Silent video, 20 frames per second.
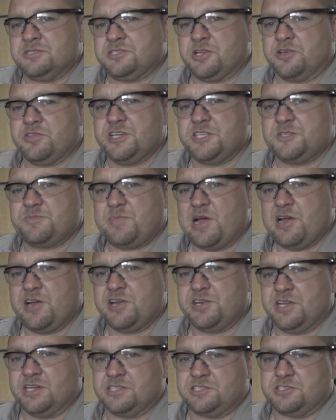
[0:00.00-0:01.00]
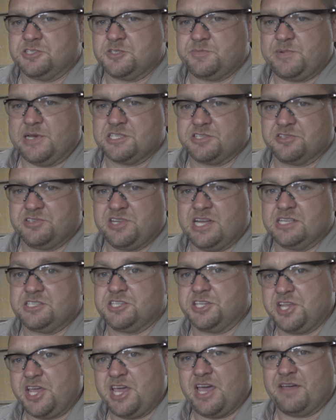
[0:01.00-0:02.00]
So these bearing nuts are special
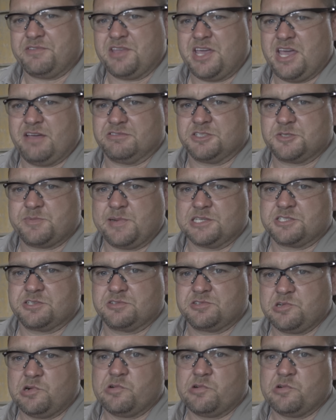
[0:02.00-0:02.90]
nuts and you have to have a special